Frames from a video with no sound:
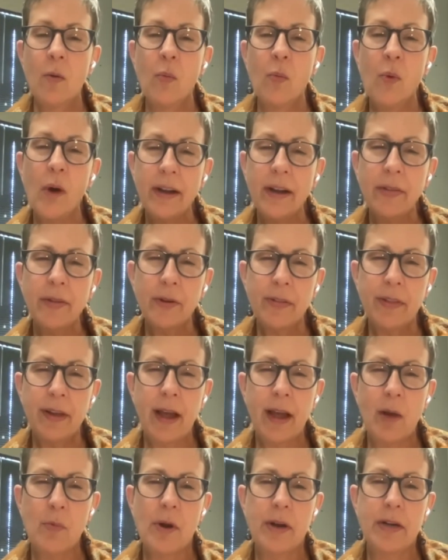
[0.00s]
One other
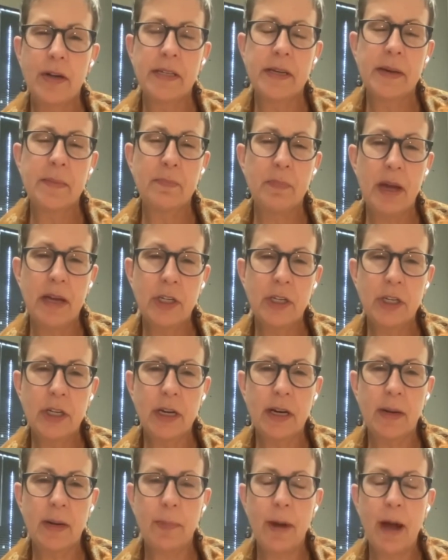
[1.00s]
thing I wanted to
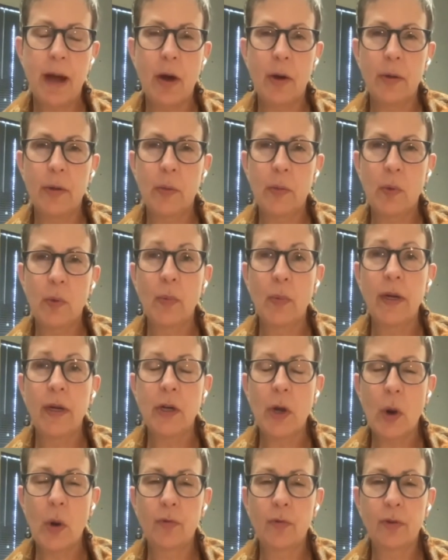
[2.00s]
mention about what we
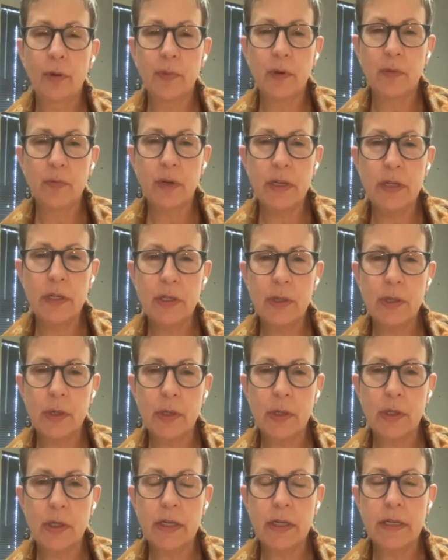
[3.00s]
know from the
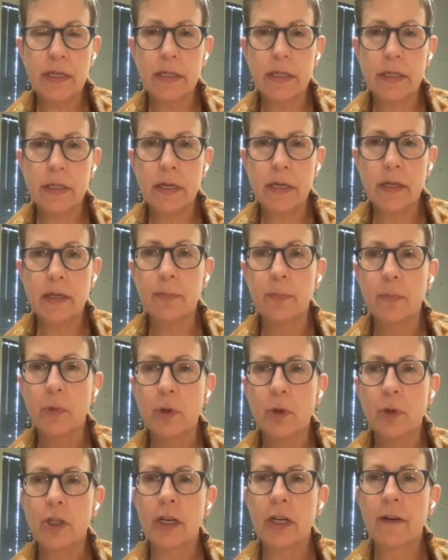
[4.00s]
research is an
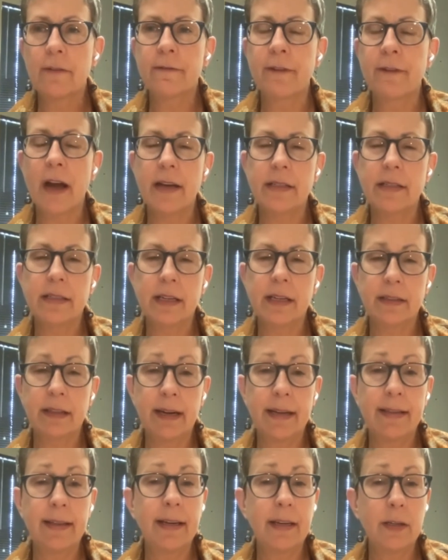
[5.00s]
emerging finding
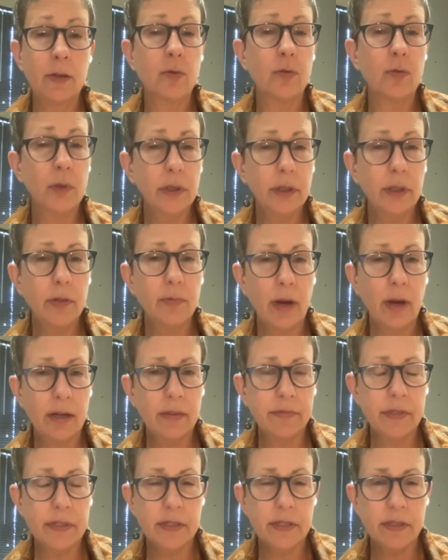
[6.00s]
that I think is really
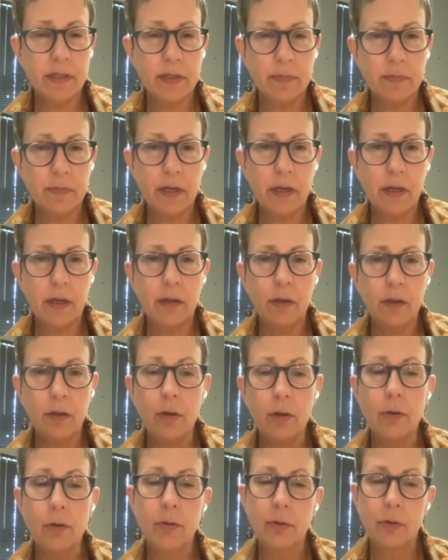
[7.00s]
relevant to something
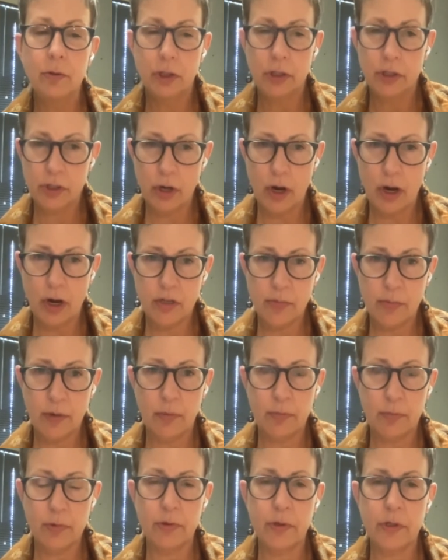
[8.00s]
you just talked
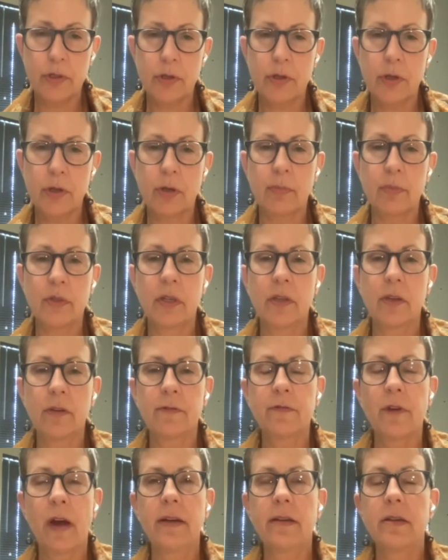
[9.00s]
about, Bruce, in terms of the
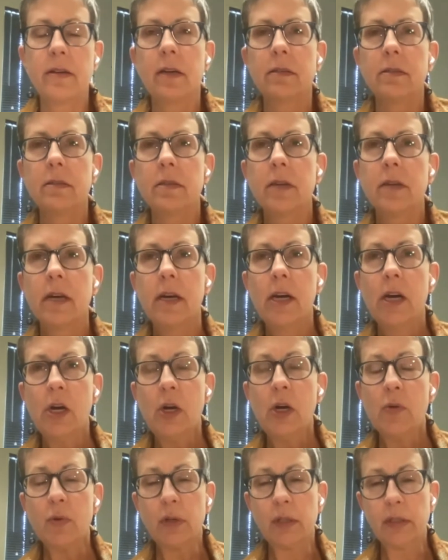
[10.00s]
findings
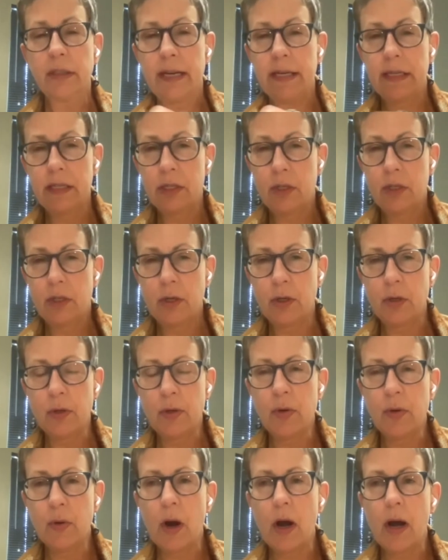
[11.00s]
related
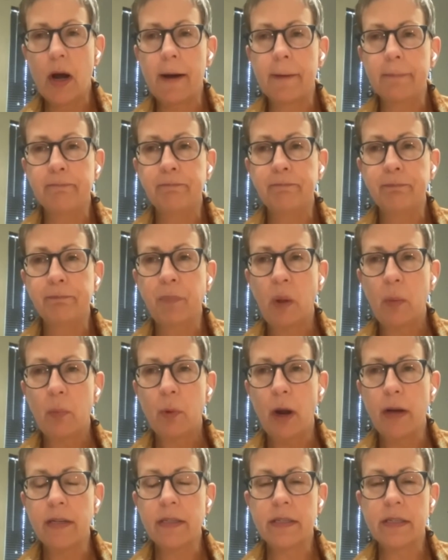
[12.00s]
to
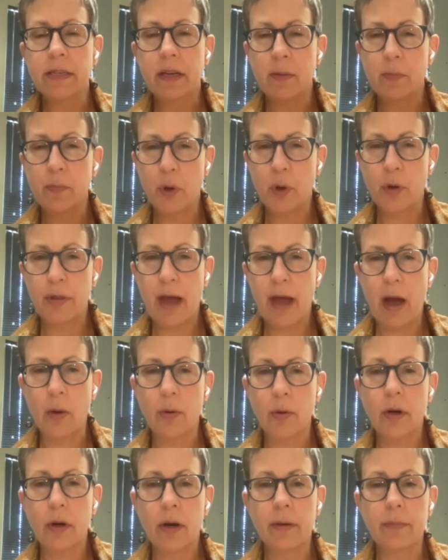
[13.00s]
pregnancy and birth
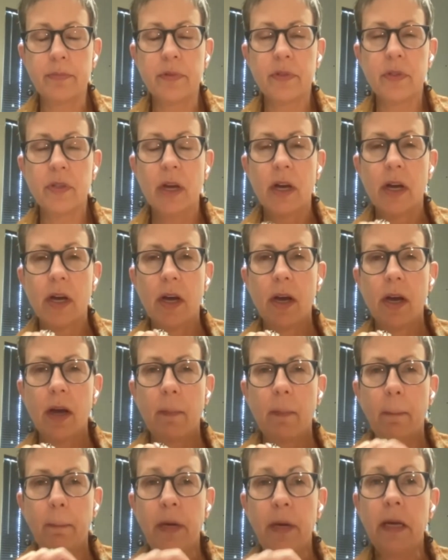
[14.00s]
outcomes
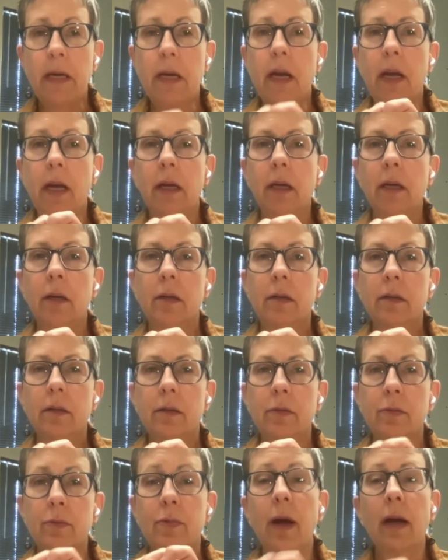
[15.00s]
being
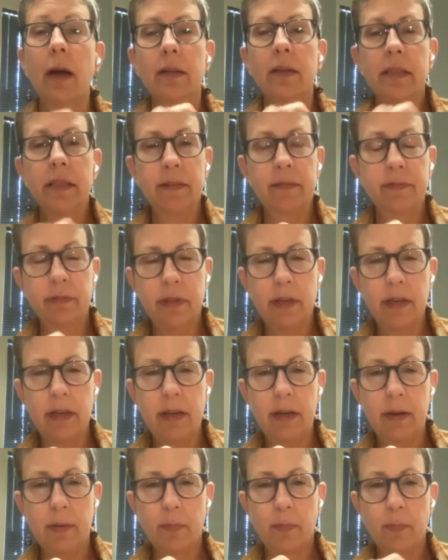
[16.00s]

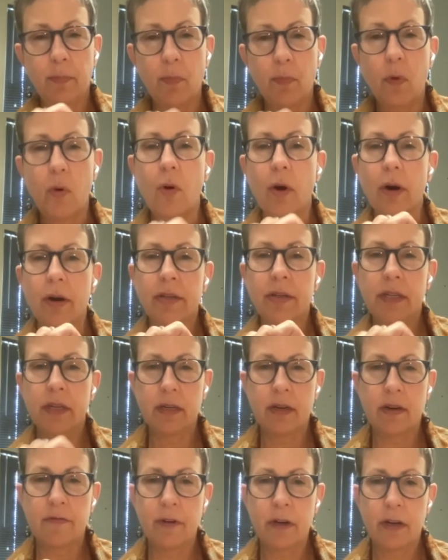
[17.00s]
relatively more
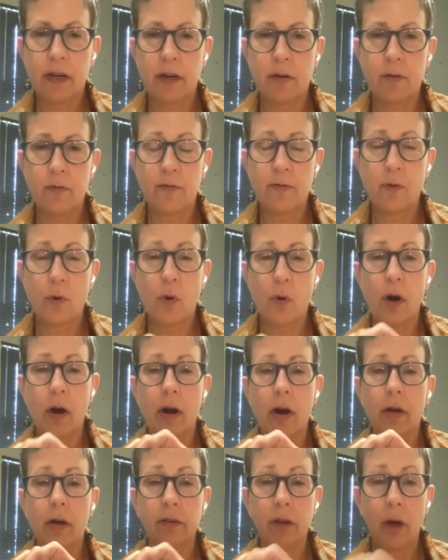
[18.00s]
significant
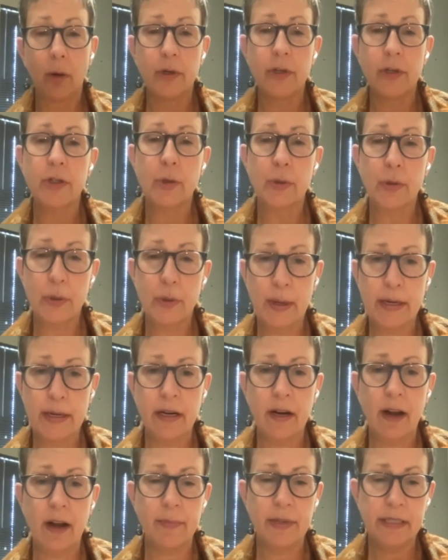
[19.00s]
for lower
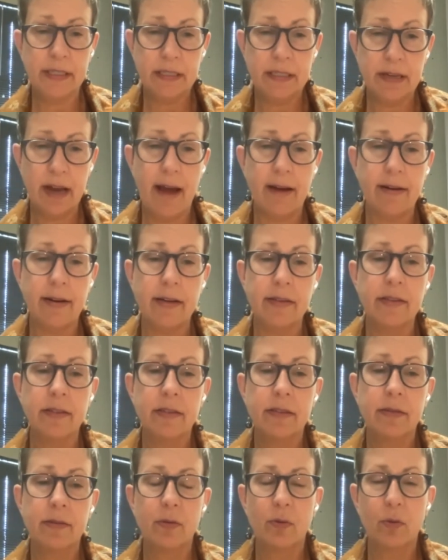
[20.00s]
socioeconomic
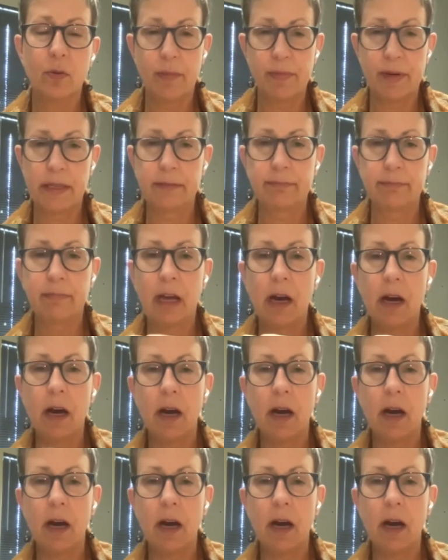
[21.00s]
status women.